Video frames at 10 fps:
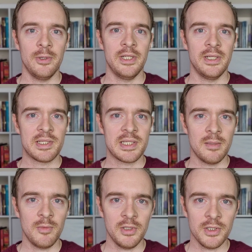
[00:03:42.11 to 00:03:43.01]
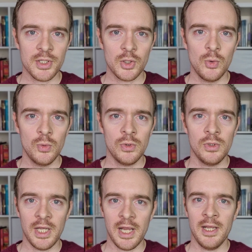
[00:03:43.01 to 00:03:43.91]
it is similar to
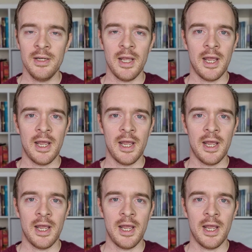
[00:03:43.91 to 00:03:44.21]
cool and